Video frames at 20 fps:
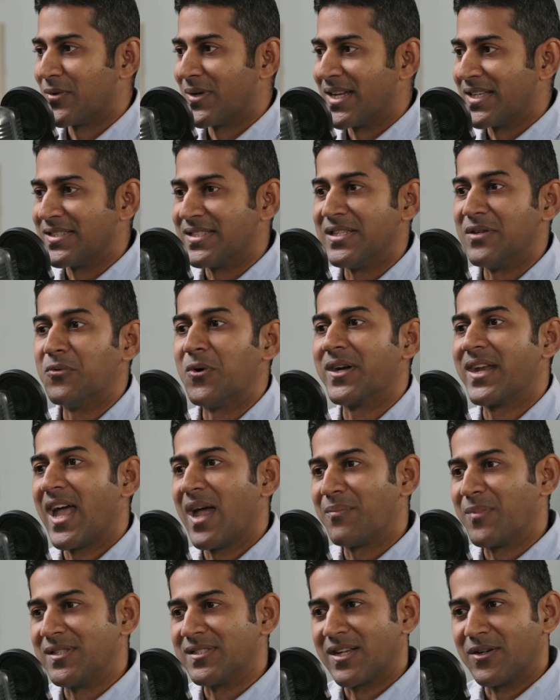where I see what
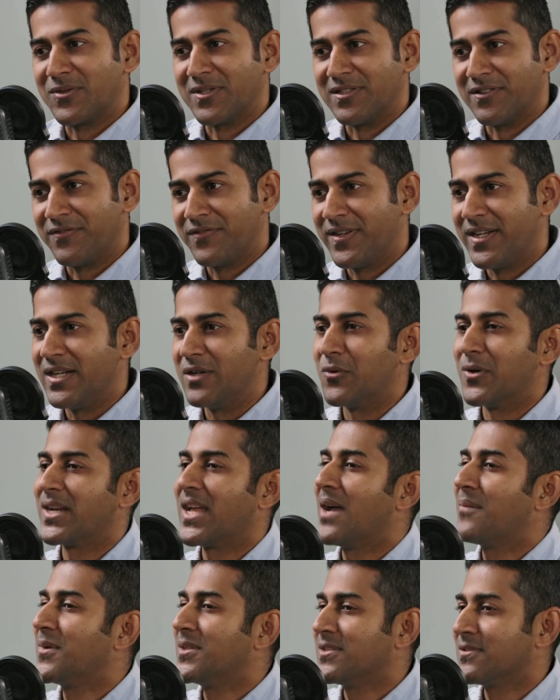happens out in the field, what
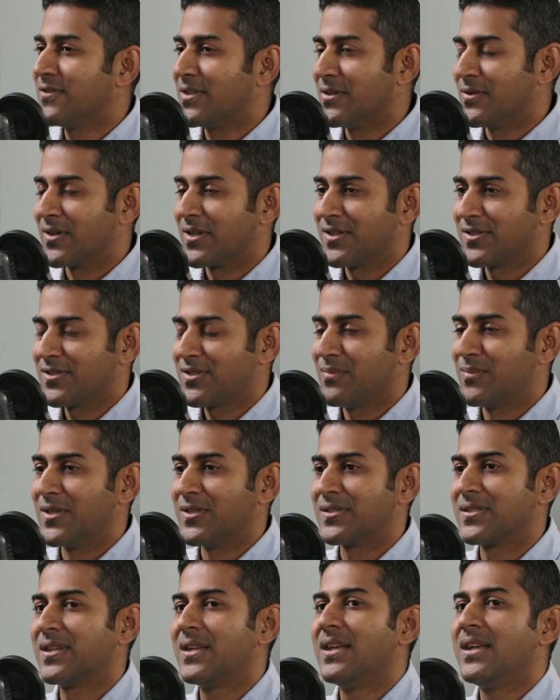happens with our
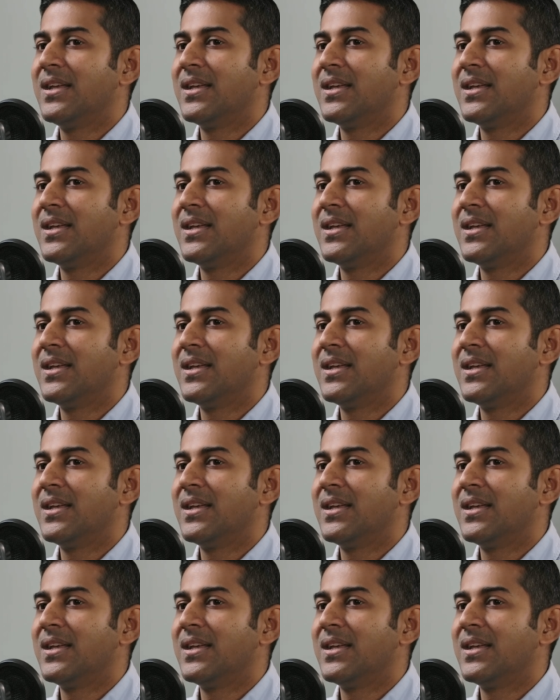customers,